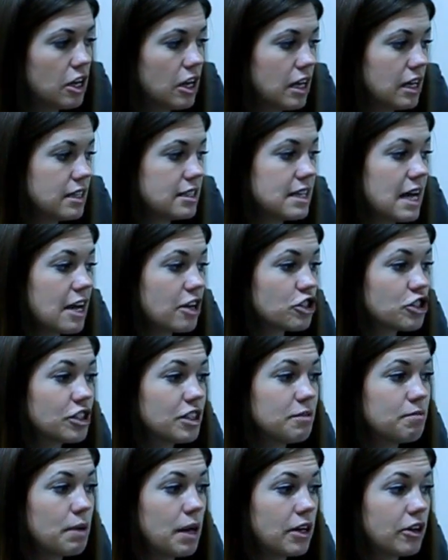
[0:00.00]
it's actually
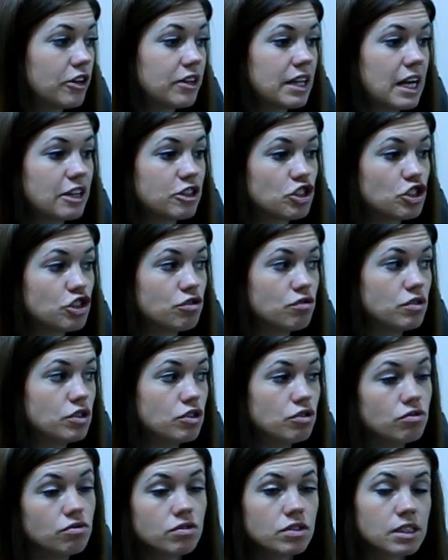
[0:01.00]
better that you
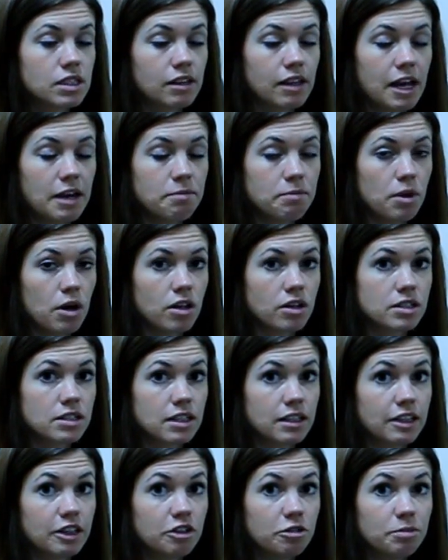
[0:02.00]
use the light box a
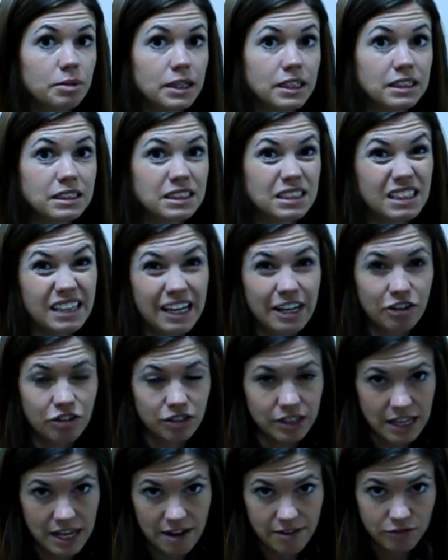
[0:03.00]
little bit later
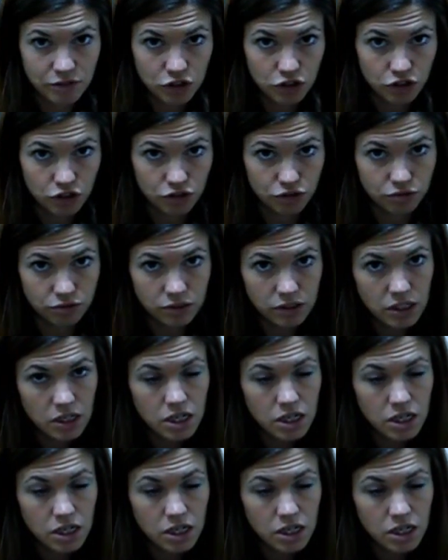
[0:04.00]
in the afternoon.